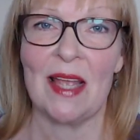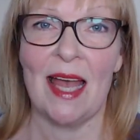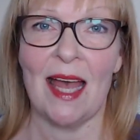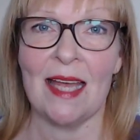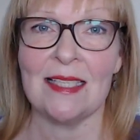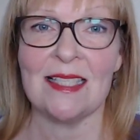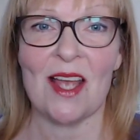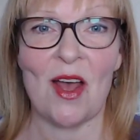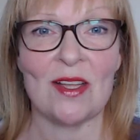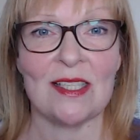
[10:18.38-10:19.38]
and
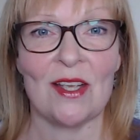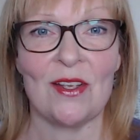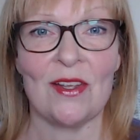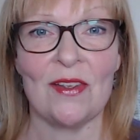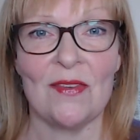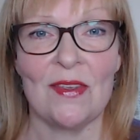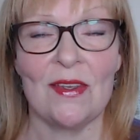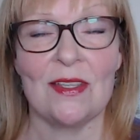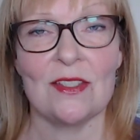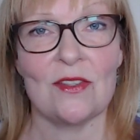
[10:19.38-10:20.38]
ask her
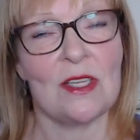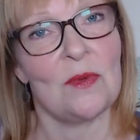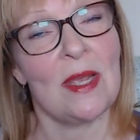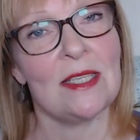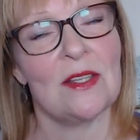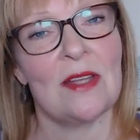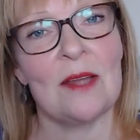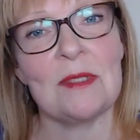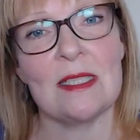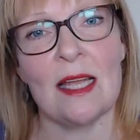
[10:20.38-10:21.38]
straight away. So that
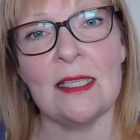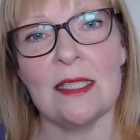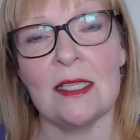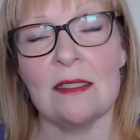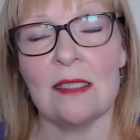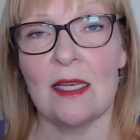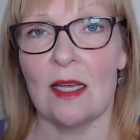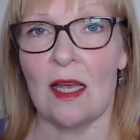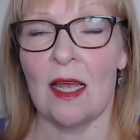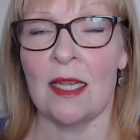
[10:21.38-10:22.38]
was nice, and
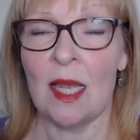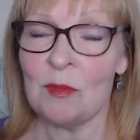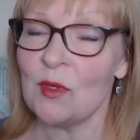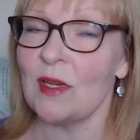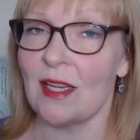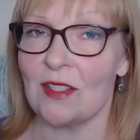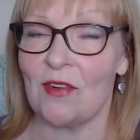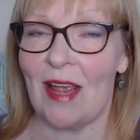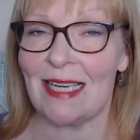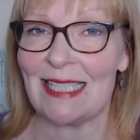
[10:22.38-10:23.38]
I am doing it
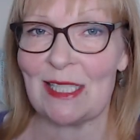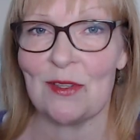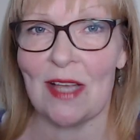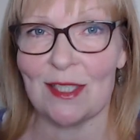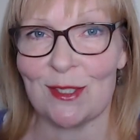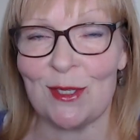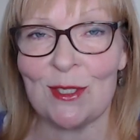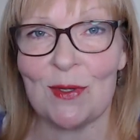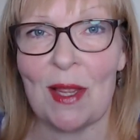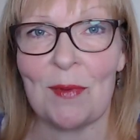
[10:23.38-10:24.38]
correctly, so that's good. So
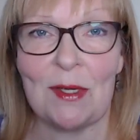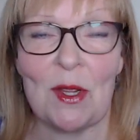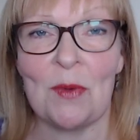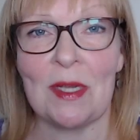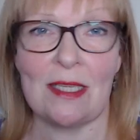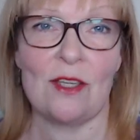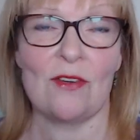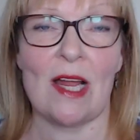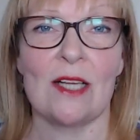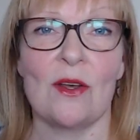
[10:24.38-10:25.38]
now I know I can
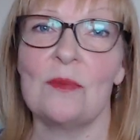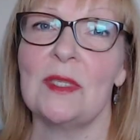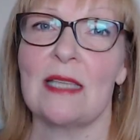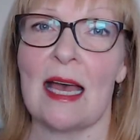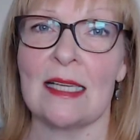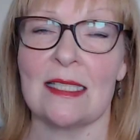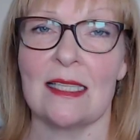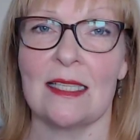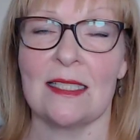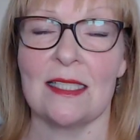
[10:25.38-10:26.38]
crack on with that,
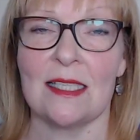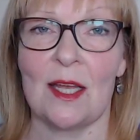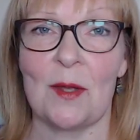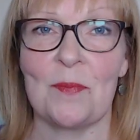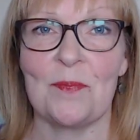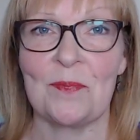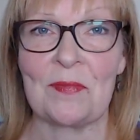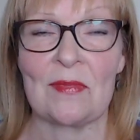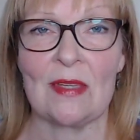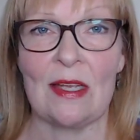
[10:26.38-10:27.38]
and
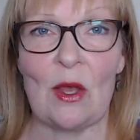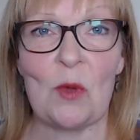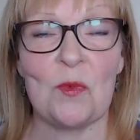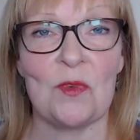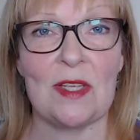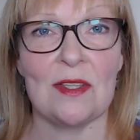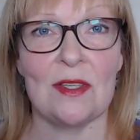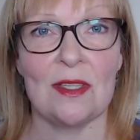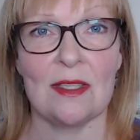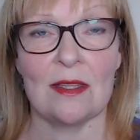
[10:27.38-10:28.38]
hopefully
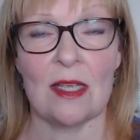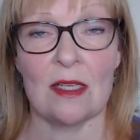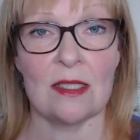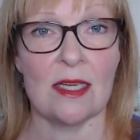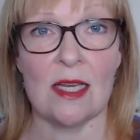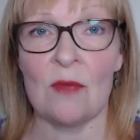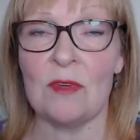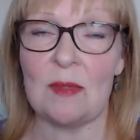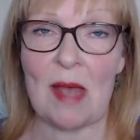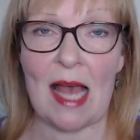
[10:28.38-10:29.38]
it's a lovely
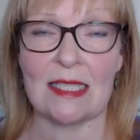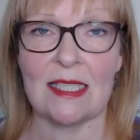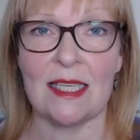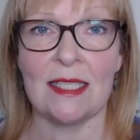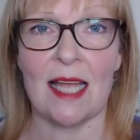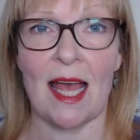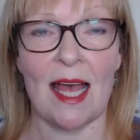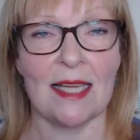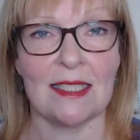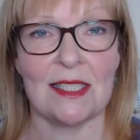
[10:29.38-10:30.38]
pattern,
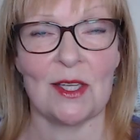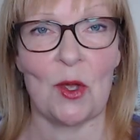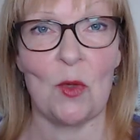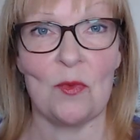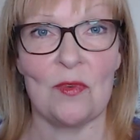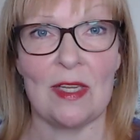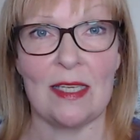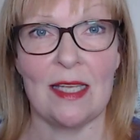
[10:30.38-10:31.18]
and hopefully